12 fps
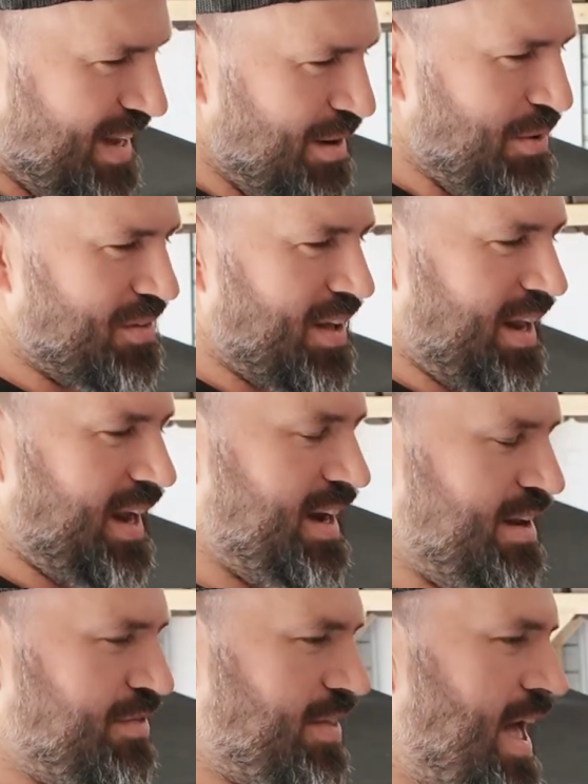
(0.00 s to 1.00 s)
it was kind of
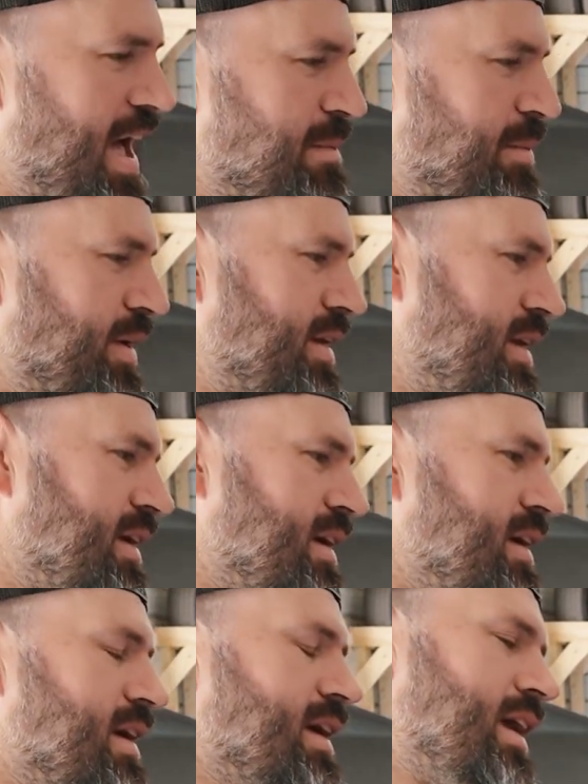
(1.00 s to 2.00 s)
handy for that. But
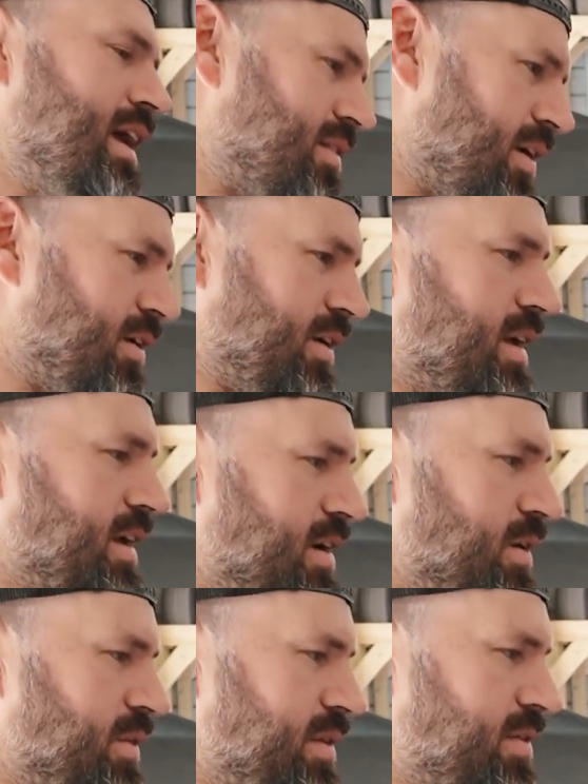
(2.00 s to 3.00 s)
it's all gonna
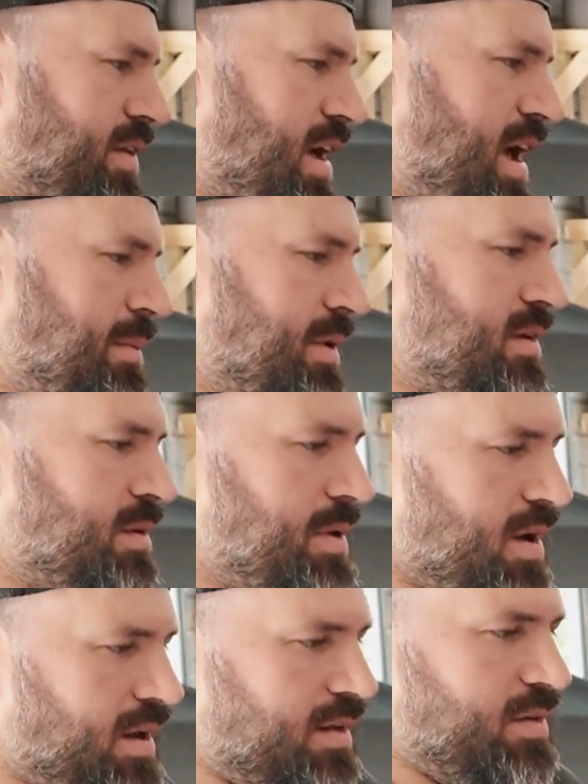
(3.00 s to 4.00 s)
go this time, and to be
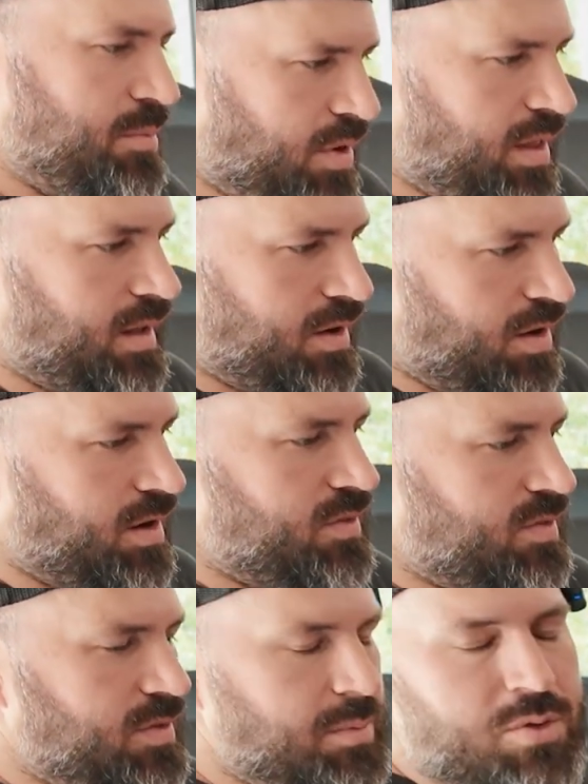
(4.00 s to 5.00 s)
honest, I'm probably gonna
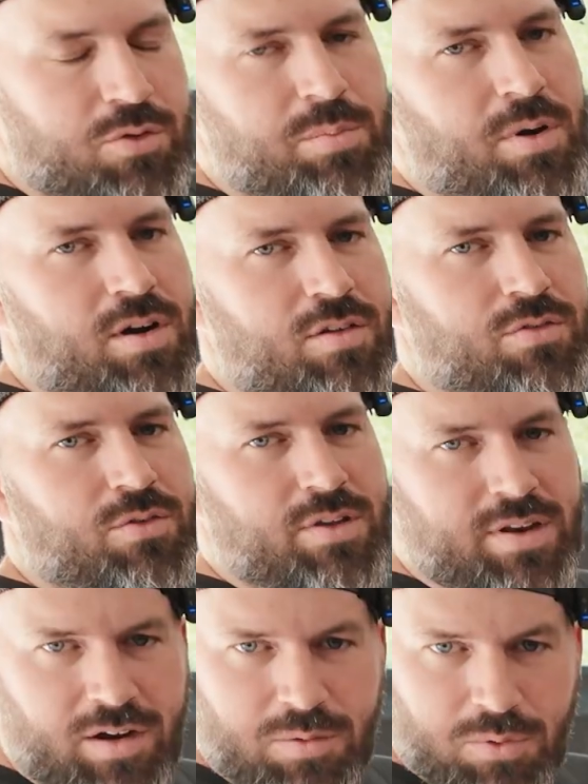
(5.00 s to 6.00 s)
harvest some of those parts for the
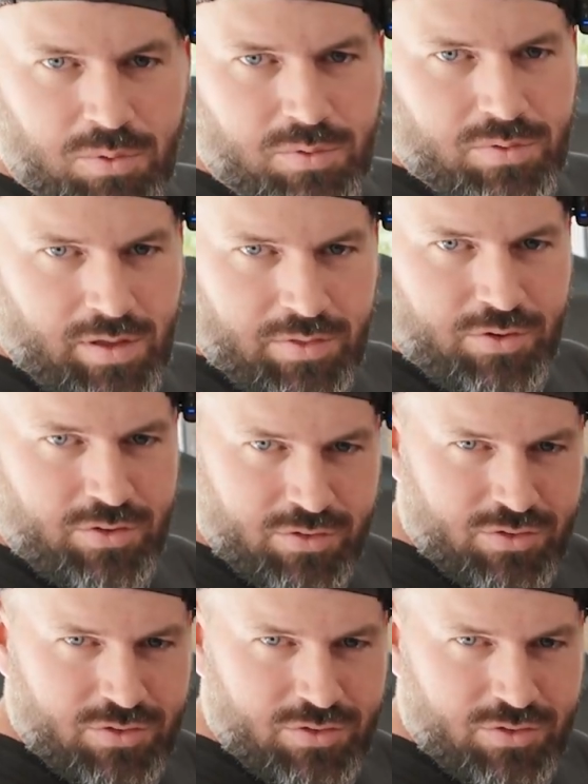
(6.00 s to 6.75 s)
terrible other